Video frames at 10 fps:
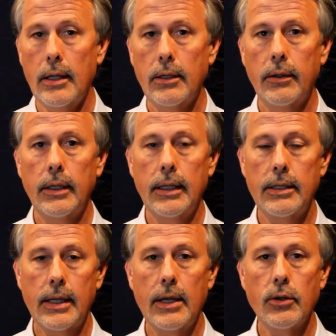so that they
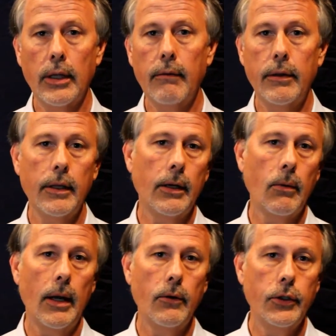schedule everything
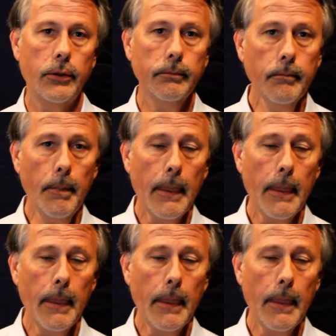around you.